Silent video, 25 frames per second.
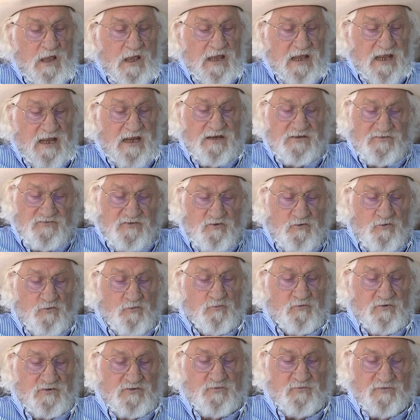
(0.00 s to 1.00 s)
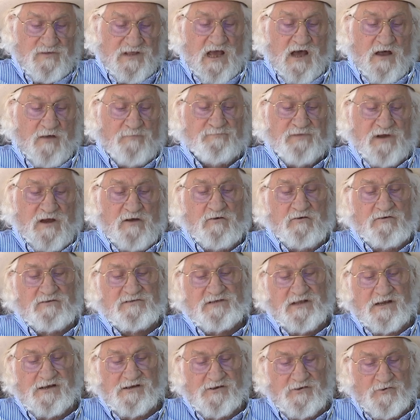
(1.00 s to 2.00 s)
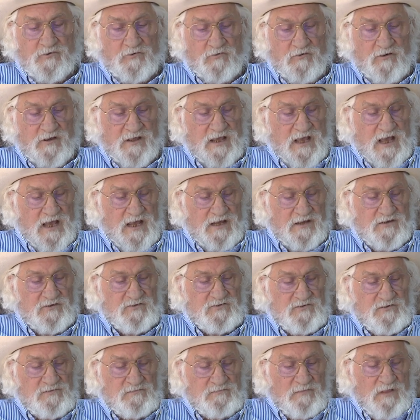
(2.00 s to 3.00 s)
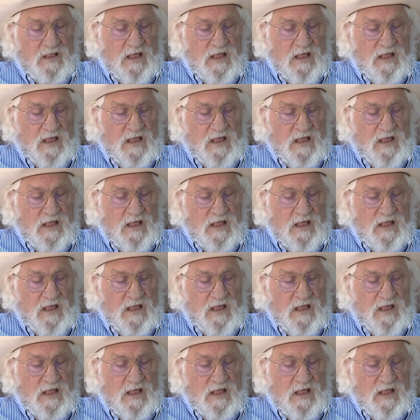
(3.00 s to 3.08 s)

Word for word: He too was without parents at an early age,